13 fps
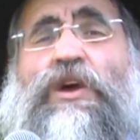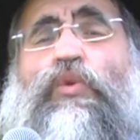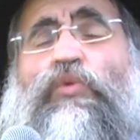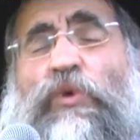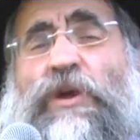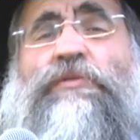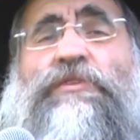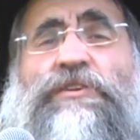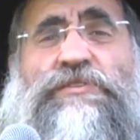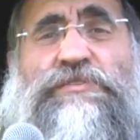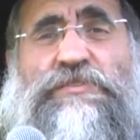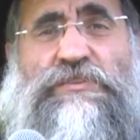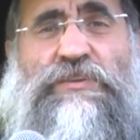
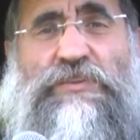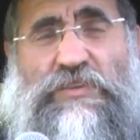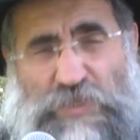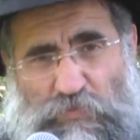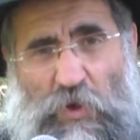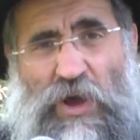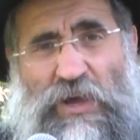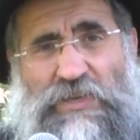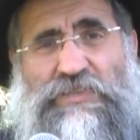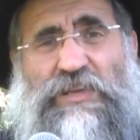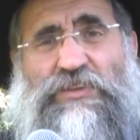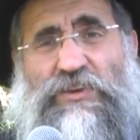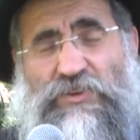Whereas the spies
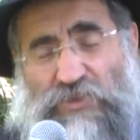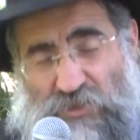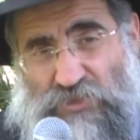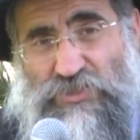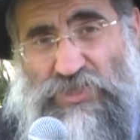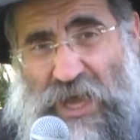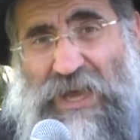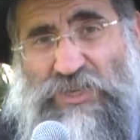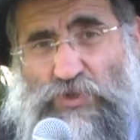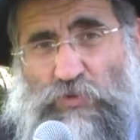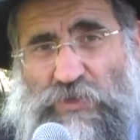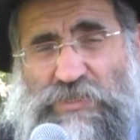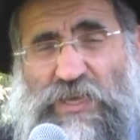that
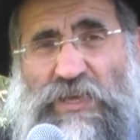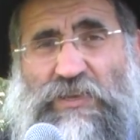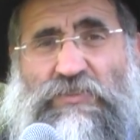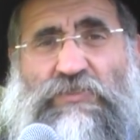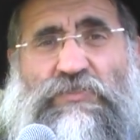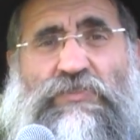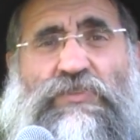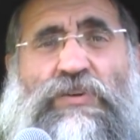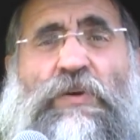Joshua sent,